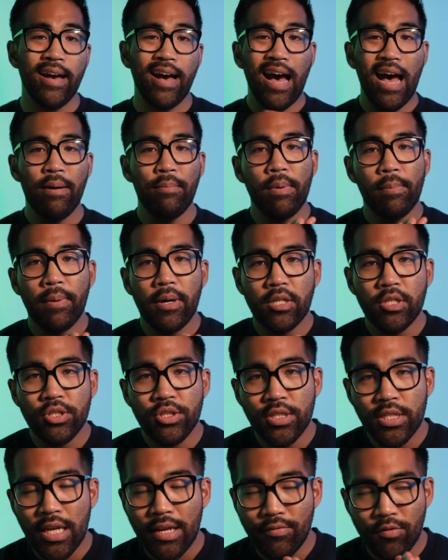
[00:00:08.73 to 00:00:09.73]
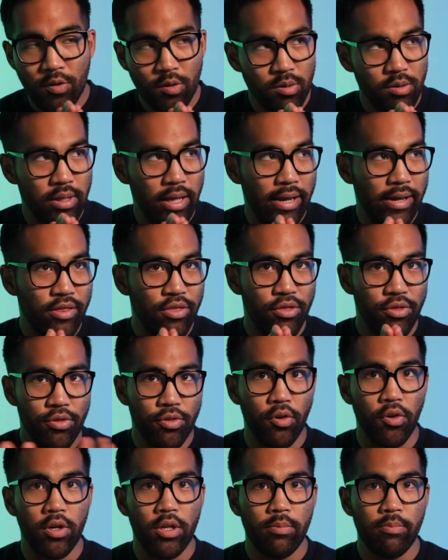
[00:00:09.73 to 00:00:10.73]
I'm about to save you like
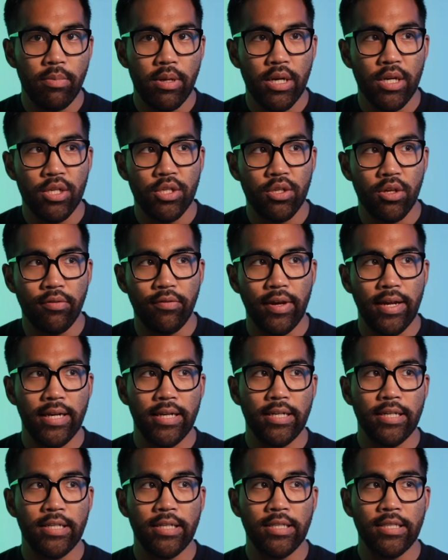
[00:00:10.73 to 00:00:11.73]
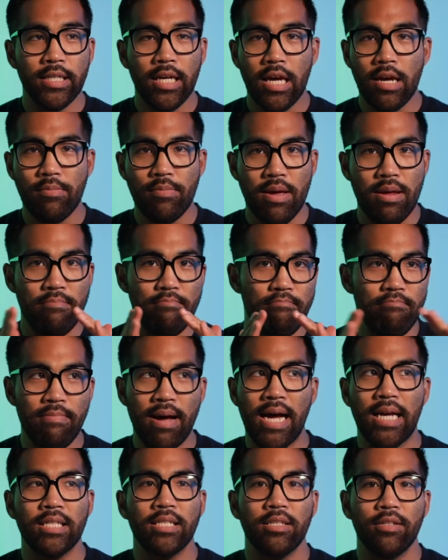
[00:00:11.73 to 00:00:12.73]
30 minutes of editing time and
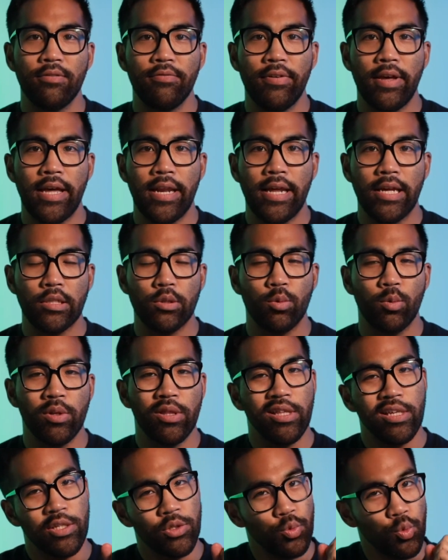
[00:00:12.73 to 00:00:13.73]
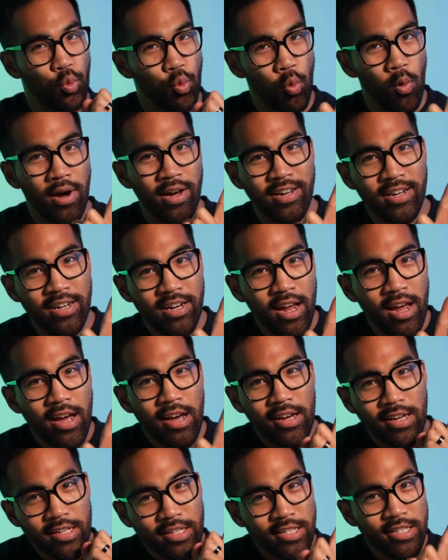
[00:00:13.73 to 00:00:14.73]
massive headaches with this one
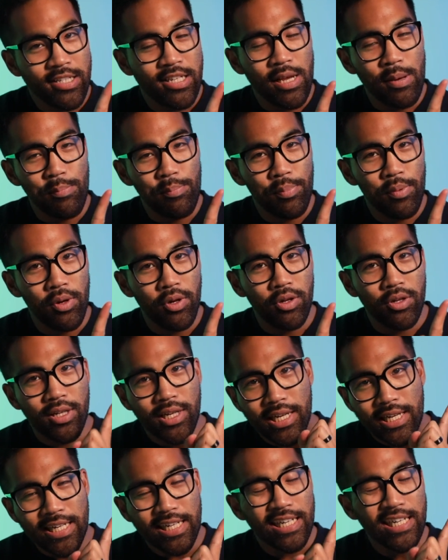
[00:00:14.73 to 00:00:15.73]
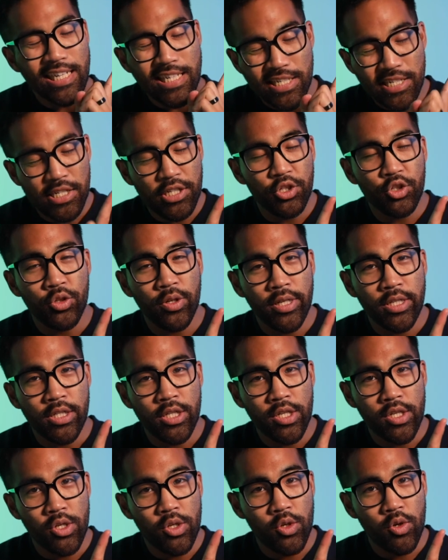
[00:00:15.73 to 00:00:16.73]
simple, easy trick to
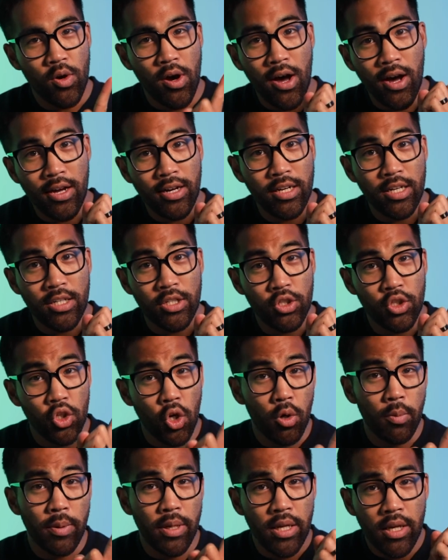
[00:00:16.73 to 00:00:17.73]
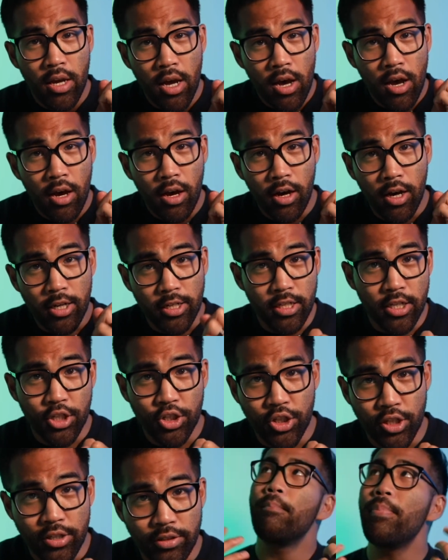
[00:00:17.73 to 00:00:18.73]
do on Adobe
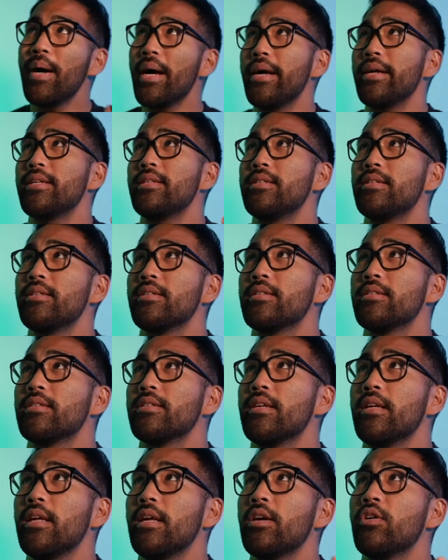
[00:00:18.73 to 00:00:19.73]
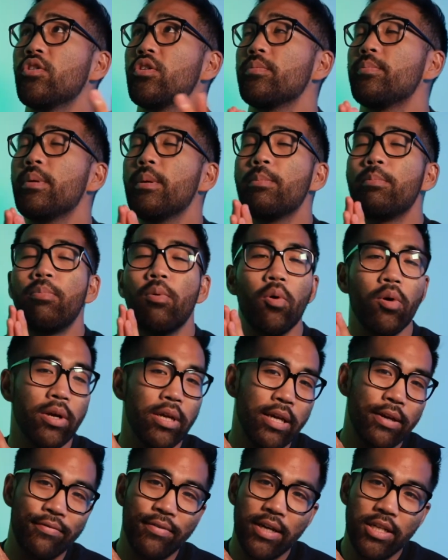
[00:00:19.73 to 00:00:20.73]
Audition. But it would be
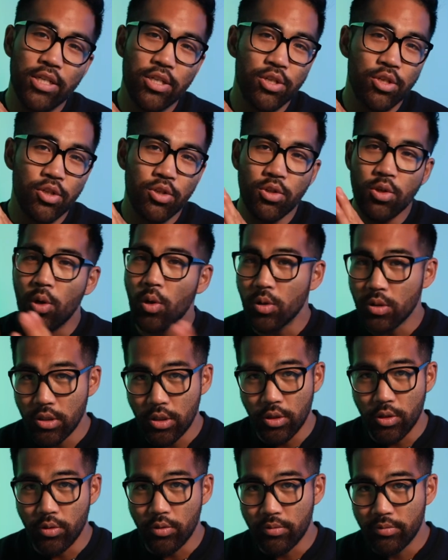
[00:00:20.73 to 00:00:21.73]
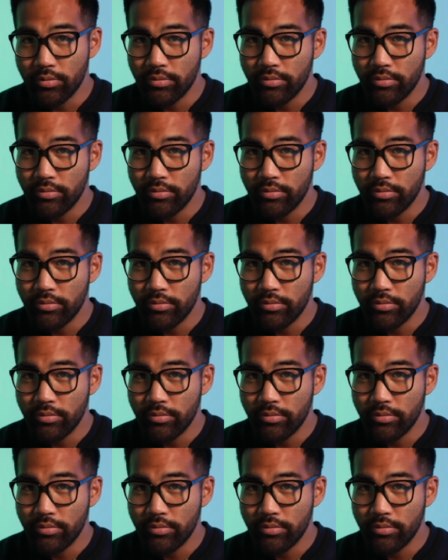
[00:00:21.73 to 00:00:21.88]
boring if I just told you.